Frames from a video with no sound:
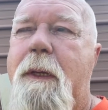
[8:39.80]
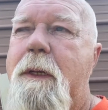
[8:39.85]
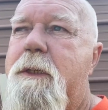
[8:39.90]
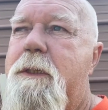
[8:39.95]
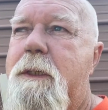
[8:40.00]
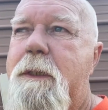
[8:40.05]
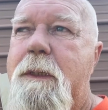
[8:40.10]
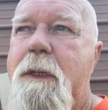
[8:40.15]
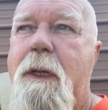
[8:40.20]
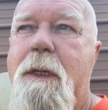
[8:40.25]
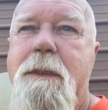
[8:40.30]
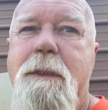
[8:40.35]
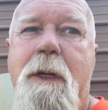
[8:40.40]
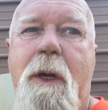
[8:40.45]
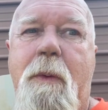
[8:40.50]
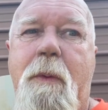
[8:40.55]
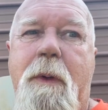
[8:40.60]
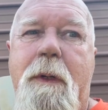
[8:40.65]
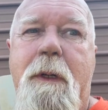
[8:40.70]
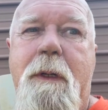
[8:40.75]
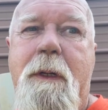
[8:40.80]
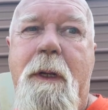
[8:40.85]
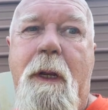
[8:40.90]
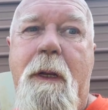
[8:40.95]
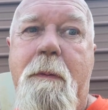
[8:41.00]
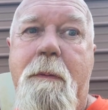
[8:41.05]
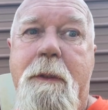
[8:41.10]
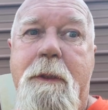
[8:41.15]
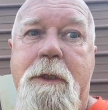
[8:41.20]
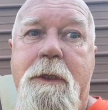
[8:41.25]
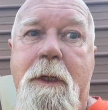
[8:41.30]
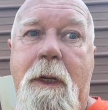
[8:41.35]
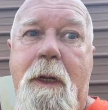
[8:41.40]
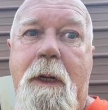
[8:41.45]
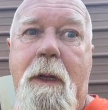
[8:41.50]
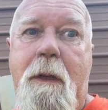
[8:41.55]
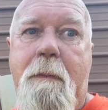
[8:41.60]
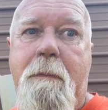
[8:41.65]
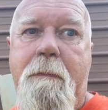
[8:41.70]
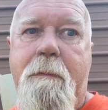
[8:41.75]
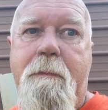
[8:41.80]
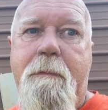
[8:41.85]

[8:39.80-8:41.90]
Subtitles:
she does know when to tell them to shut up.